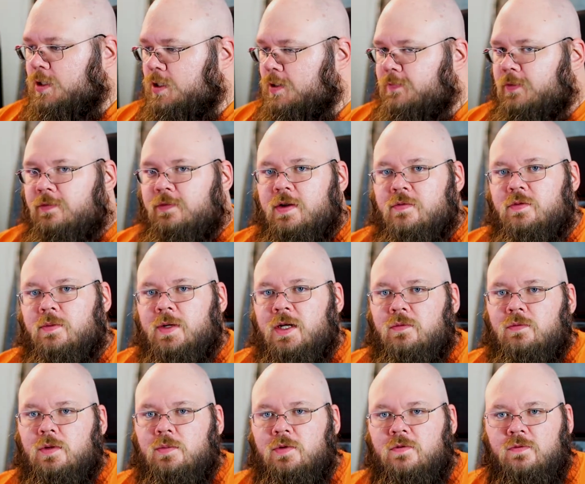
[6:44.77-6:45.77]
If you've never
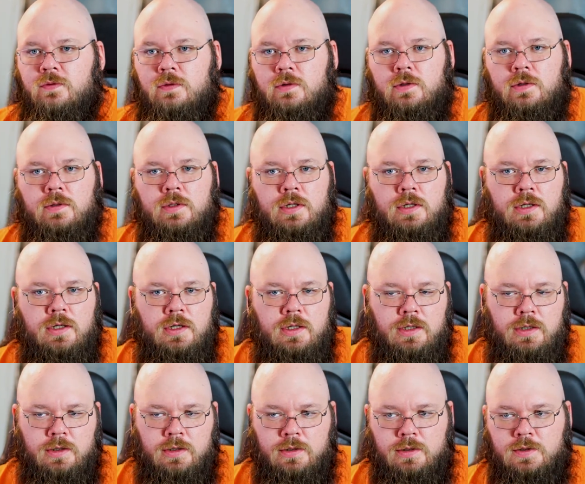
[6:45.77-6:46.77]
made one before,
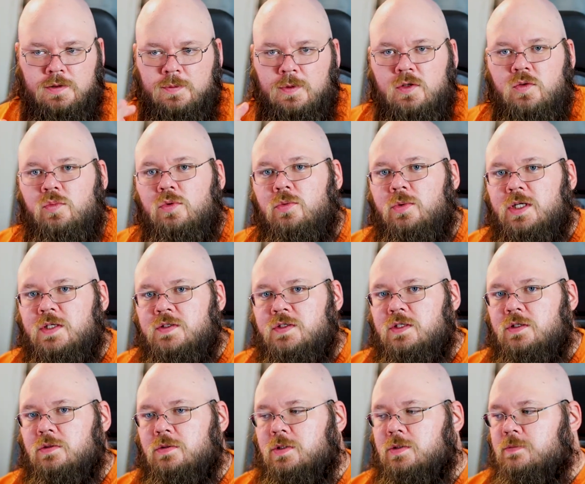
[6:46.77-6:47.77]
there's multiple ways to
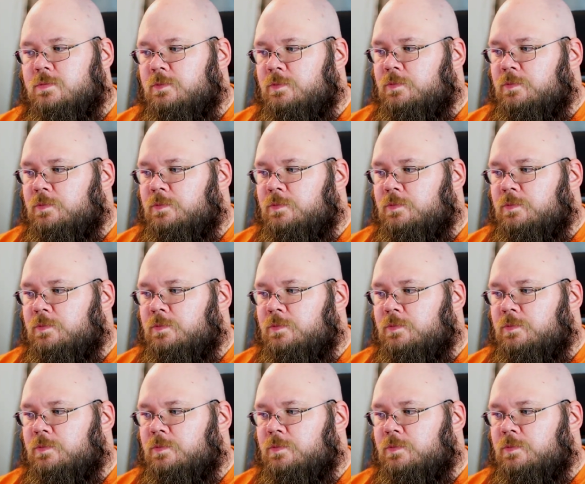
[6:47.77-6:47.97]
do it.